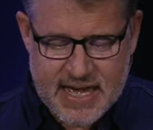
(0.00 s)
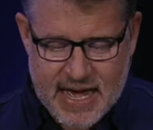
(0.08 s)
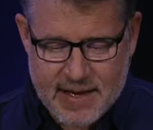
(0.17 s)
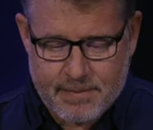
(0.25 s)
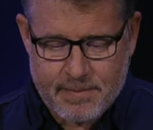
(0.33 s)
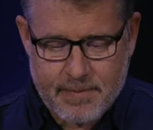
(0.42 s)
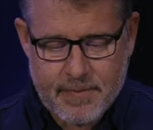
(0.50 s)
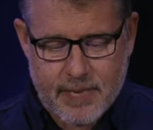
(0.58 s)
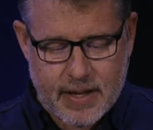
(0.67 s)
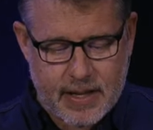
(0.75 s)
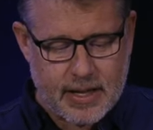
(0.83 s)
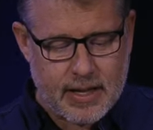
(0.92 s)
them,
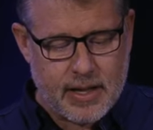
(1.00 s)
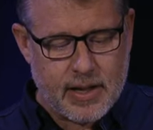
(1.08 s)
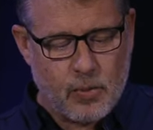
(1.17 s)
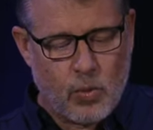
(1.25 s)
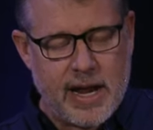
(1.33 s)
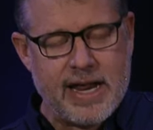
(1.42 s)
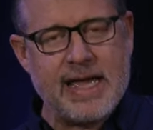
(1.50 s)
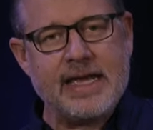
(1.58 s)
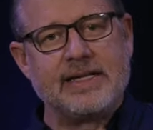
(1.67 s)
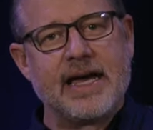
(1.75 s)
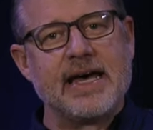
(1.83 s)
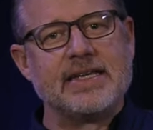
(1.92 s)
what he
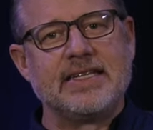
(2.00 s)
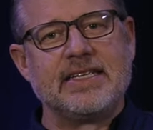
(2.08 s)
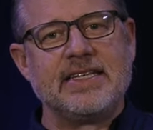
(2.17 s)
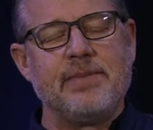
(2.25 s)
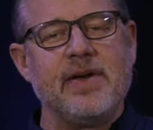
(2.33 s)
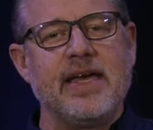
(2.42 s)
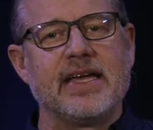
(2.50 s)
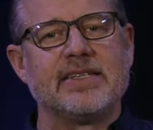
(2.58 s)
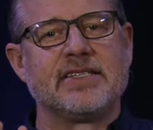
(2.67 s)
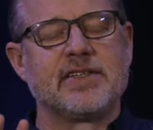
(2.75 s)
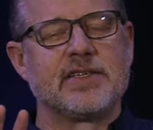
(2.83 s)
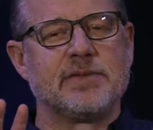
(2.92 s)
does is he
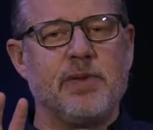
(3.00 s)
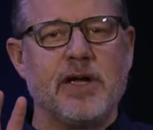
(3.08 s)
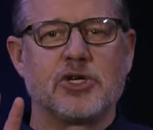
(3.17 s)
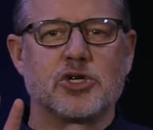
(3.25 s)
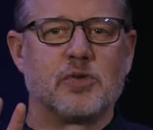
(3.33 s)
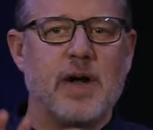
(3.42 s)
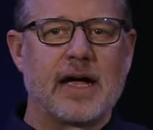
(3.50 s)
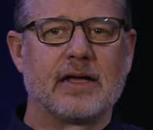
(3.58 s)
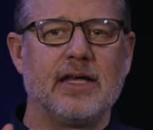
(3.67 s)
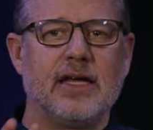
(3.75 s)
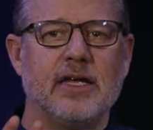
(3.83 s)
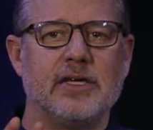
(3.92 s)
begins to speak
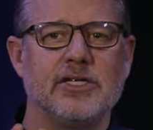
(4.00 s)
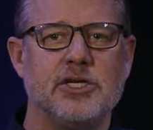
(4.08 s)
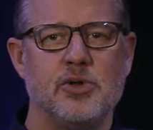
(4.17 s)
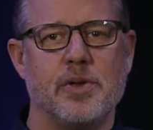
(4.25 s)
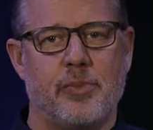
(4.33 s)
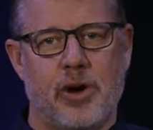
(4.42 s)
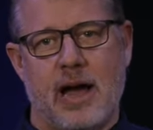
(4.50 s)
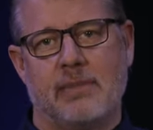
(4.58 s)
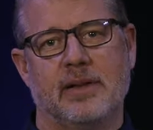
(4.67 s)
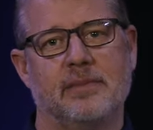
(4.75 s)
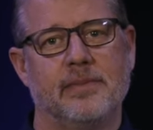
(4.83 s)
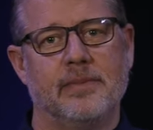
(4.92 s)
directly to the
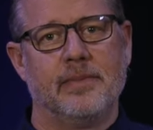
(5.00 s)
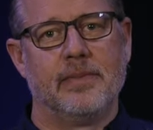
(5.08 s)
problem.